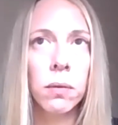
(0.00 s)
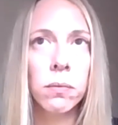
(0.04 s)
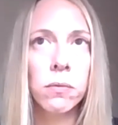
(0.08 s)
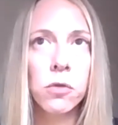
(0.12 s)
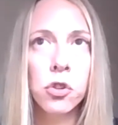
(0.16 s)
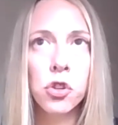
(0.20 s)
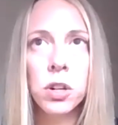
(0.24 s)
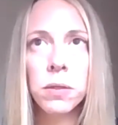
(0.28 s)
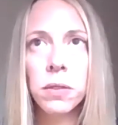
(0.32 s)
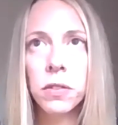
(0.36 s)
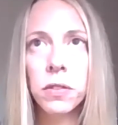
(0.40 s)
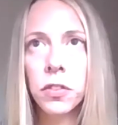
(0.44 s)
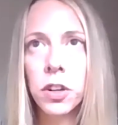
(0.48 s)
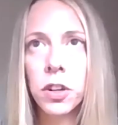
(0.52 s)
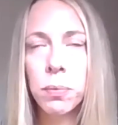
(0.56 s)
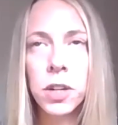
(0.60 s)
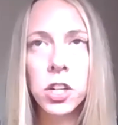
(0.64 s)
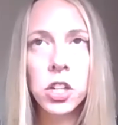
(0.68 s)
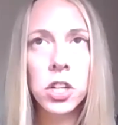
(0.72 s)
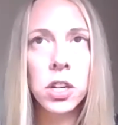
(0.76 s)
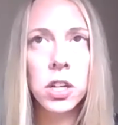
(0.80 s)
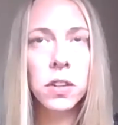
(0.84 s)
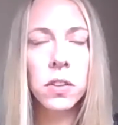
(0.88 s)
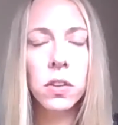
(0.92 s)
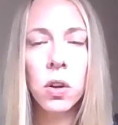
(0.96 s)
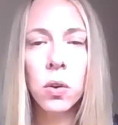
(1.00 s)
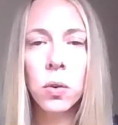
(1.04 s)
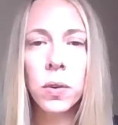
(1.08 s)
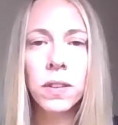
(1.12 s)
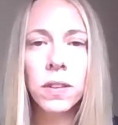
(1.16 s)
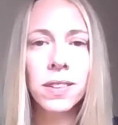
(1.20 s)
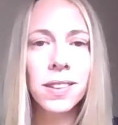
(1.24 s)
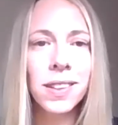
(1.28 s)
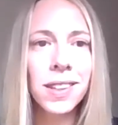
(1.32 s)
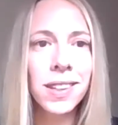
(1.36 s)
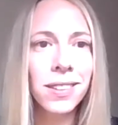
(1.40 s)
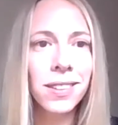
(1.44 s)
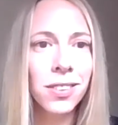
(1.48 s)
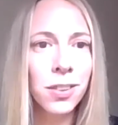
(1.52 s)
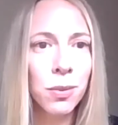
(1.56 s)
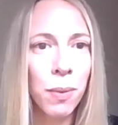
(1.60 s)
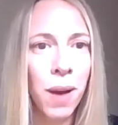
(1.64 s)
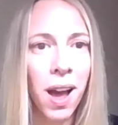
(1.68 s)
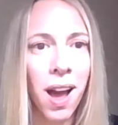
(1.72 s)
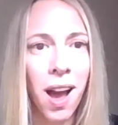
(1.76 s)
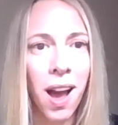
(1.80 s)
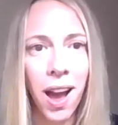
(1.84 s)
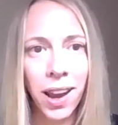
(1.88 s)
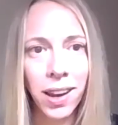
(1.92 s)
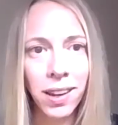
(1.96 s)
treatment for depression, it's always years
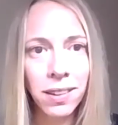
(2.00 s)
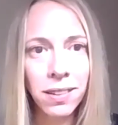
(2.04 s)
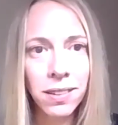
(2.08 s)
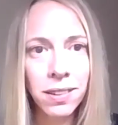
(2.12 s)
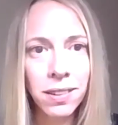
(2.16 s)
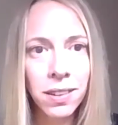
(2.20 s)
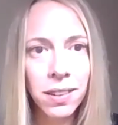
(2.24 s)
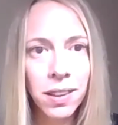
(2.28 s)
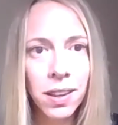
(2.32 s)
behind.